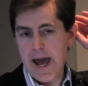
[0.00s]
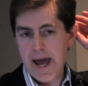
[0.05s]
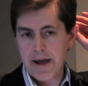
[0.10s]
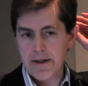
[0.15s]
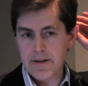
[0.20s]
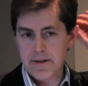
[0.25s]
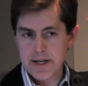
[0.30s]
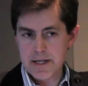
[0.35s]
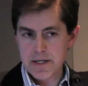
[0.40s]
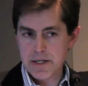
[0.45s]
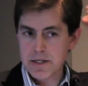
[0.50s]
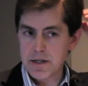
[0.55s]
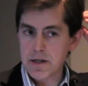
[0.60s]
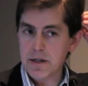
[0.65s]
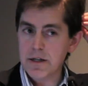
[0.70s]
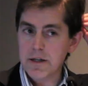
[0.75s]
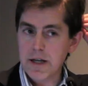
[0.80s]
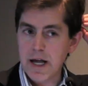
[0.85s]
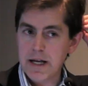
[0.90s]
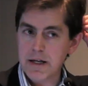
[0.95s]
and there's
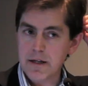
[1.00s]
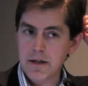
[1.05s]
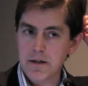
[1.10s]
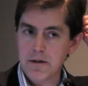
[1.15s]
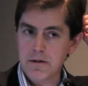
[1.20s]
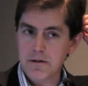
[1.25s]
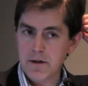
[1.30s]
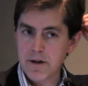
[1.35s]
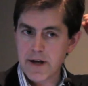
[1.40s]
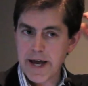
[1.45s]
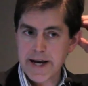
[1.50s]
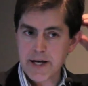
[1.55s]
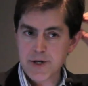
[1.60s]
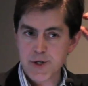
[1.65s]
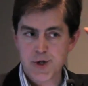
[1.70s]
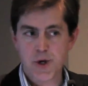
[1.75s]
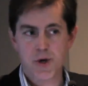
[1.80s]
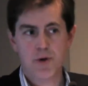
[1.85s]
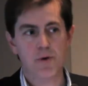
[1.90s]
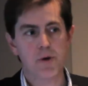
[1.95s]
still a little
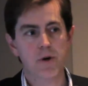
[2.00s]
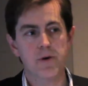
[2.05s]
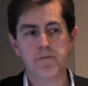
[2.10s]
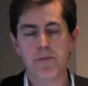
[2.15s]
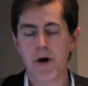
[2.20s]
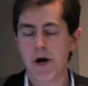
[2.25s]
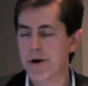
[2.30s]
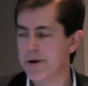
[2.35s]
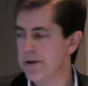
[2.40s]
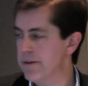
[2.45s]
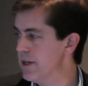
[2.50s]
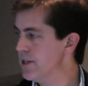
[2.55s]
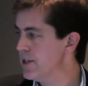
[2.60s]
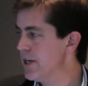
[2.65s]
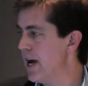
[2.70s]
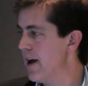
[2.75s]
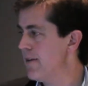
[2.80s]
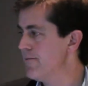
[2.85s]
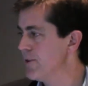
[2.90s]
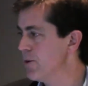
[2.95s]
external component
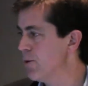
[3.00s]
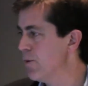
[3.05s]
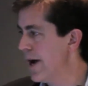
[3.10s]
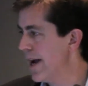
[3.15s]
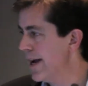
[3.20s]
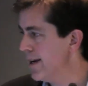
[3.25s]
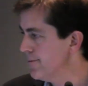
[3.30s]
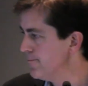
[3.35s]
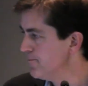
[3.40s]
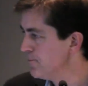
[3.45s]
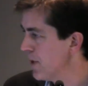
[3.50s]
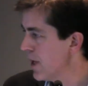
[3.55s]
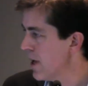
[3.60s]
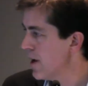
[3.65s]
that you have to wear.